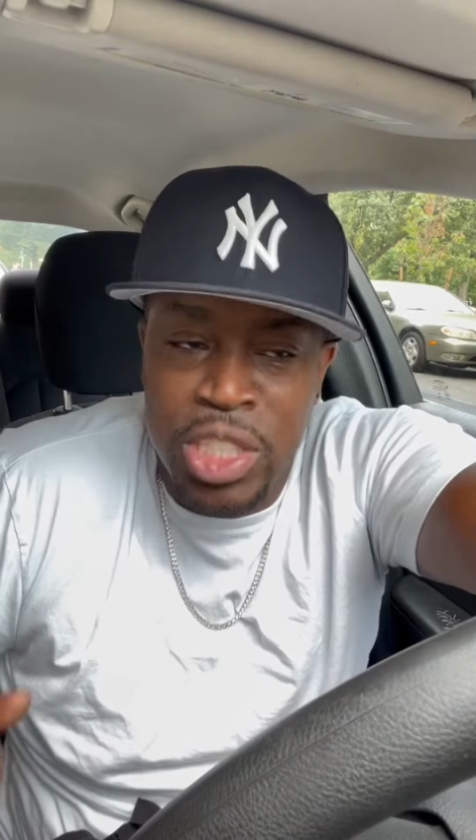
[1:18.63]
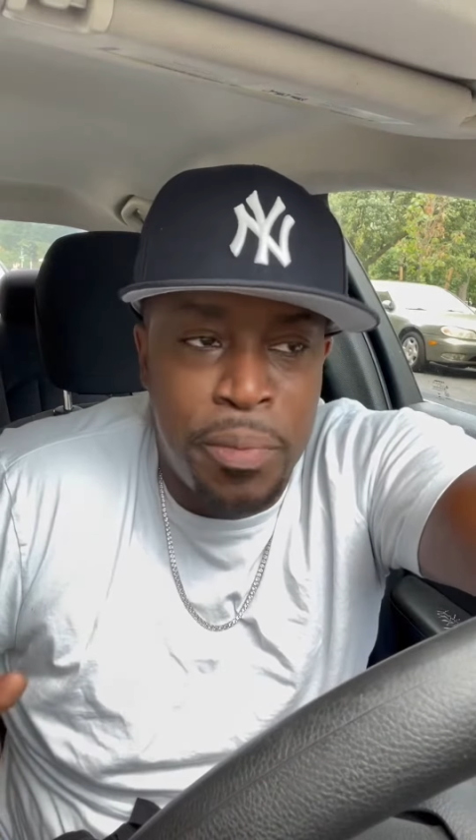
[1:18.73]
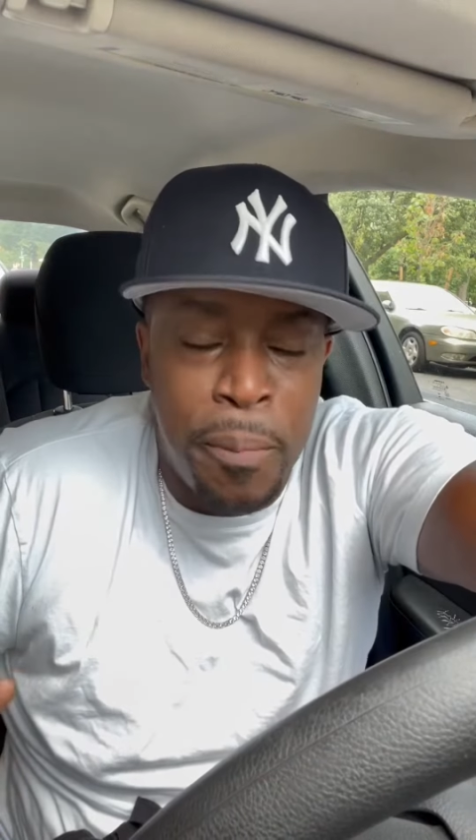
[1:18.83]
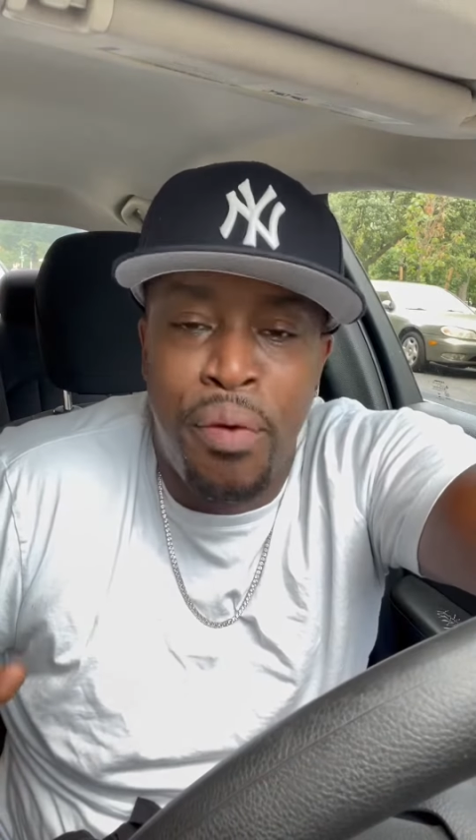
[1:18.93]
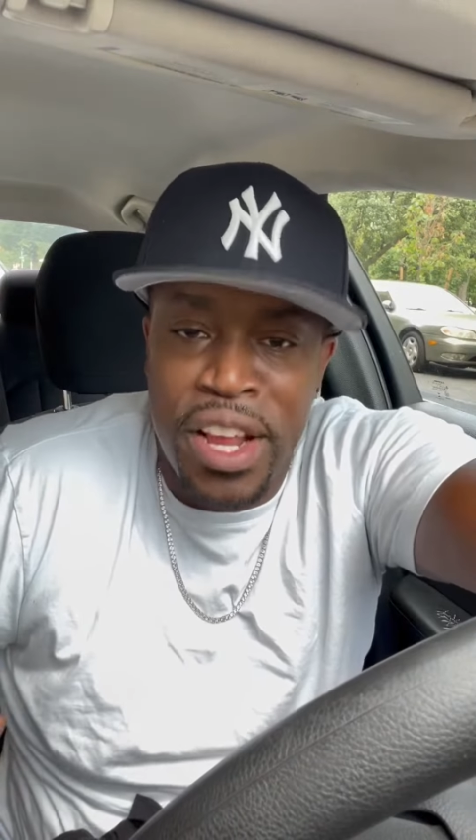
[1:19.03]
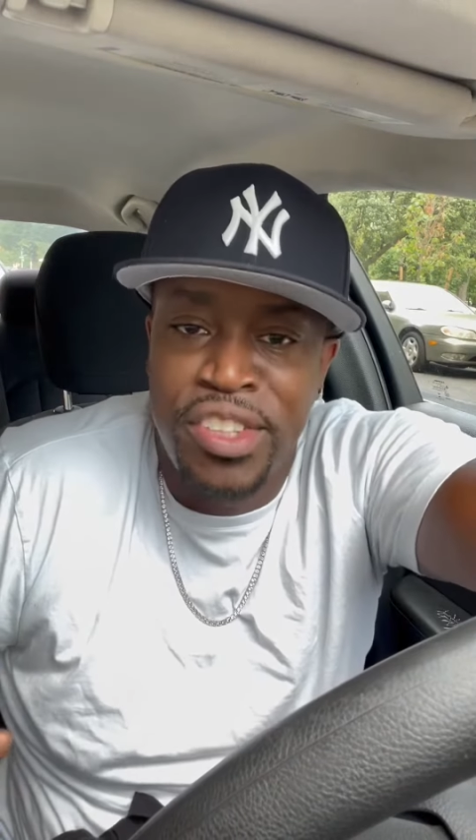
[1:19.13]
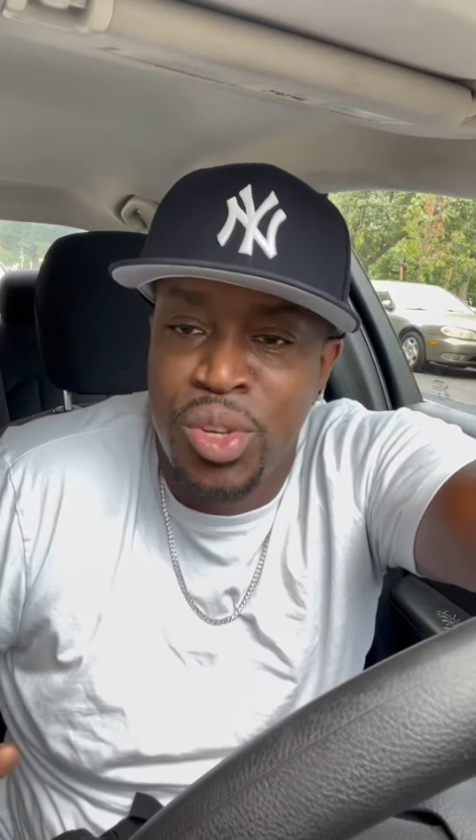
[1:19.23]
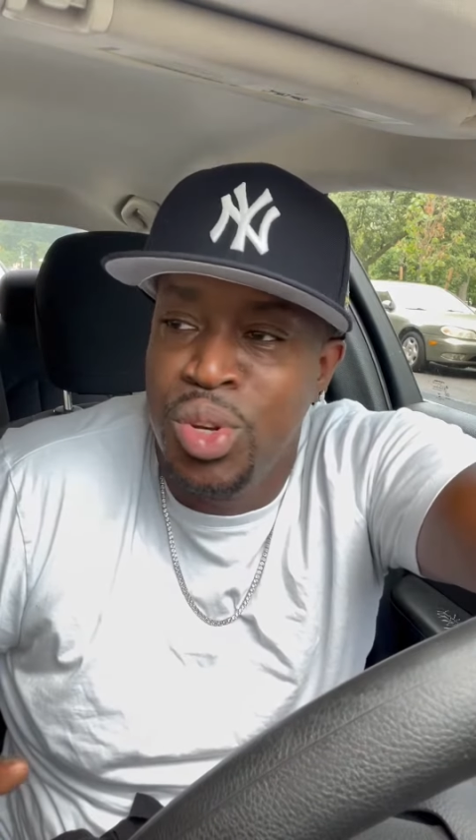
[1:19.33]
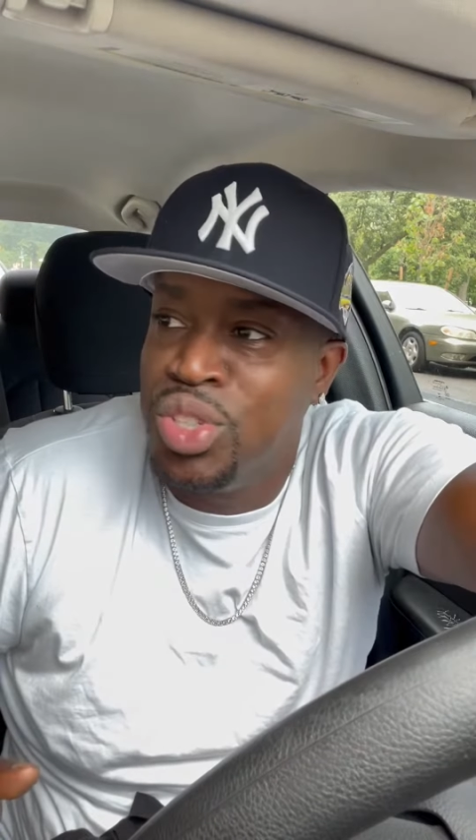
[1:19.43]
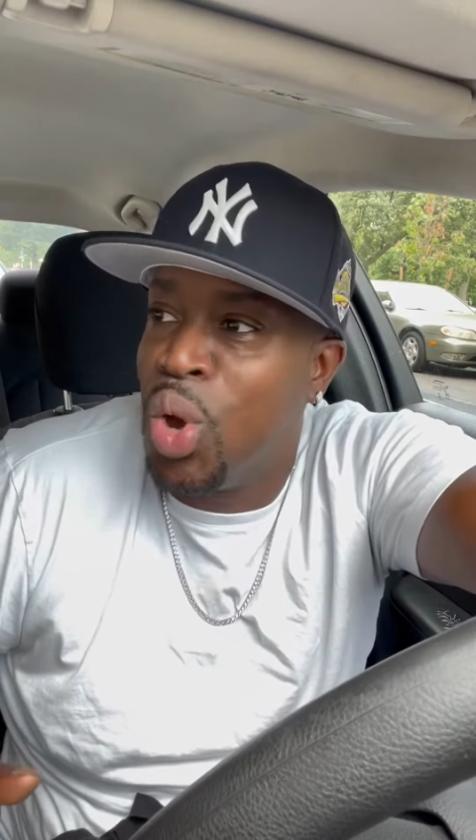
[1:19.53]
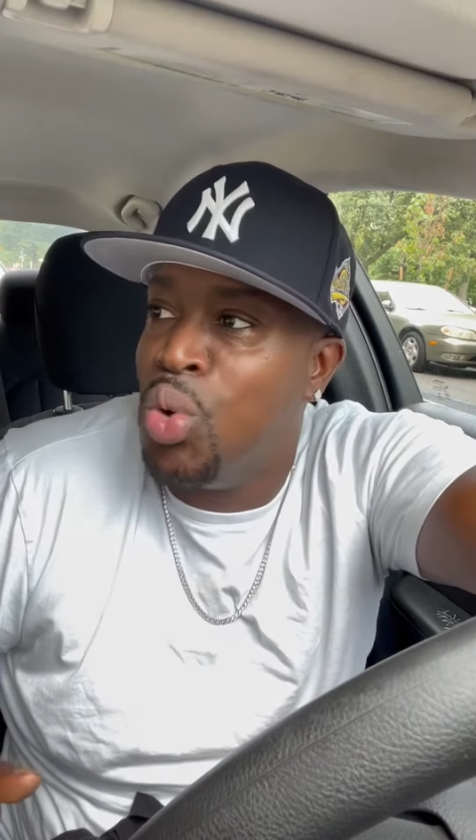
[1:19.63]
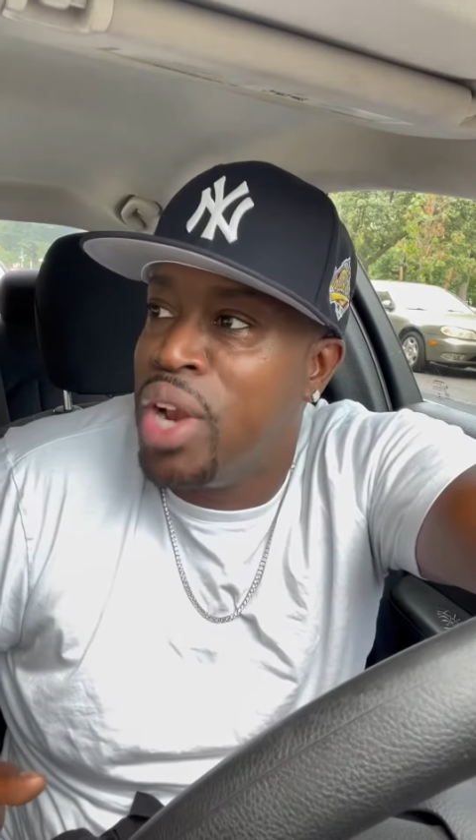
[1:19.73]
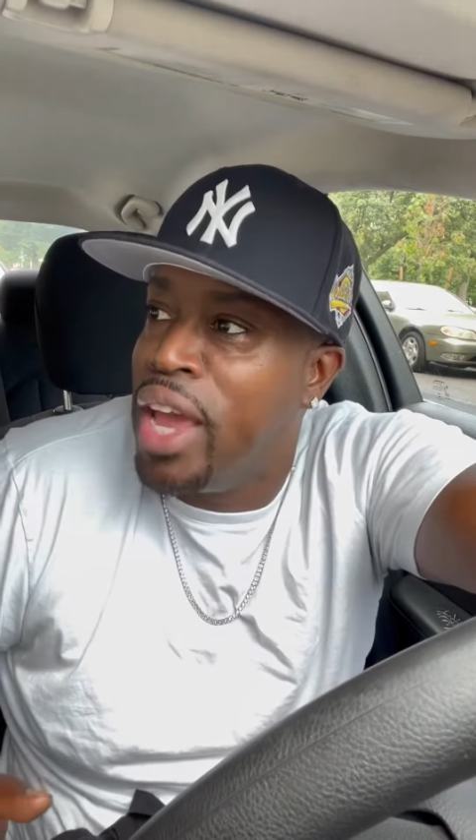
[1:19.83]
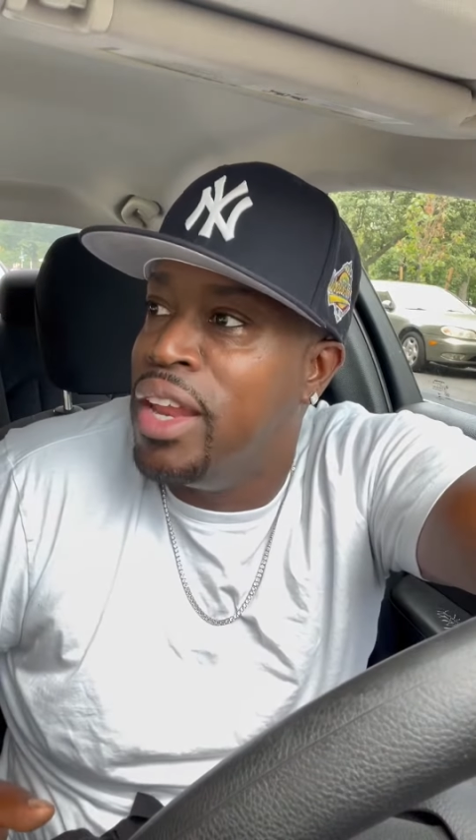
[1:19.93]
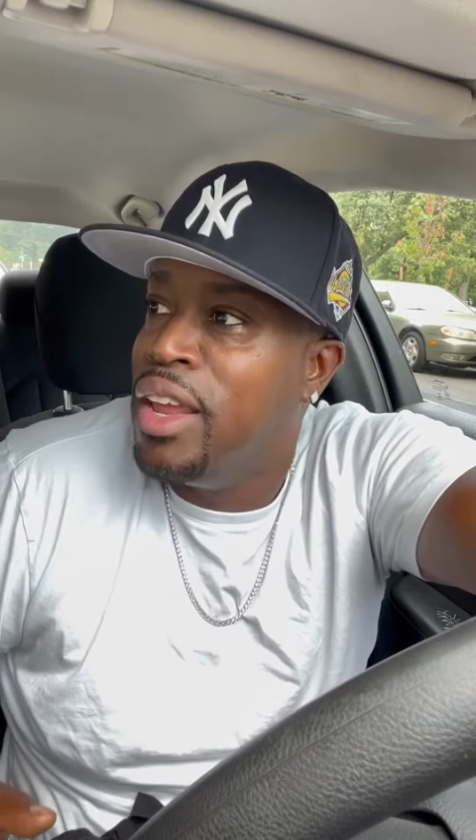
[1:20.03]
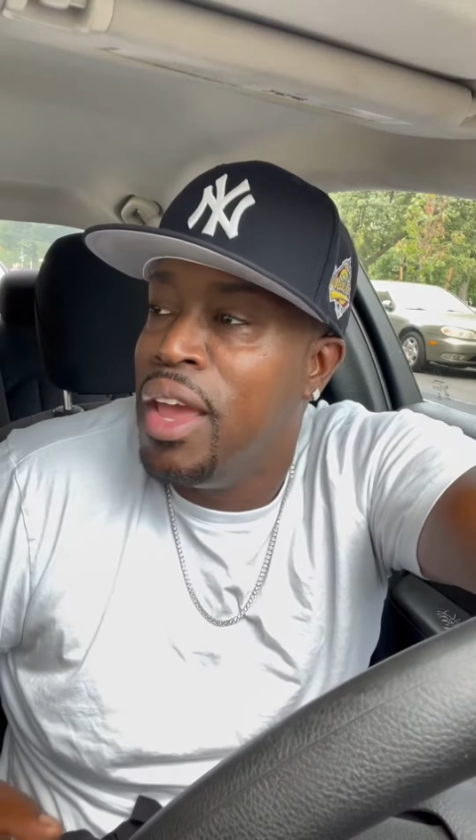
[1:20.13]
She's been pressing you this whole night,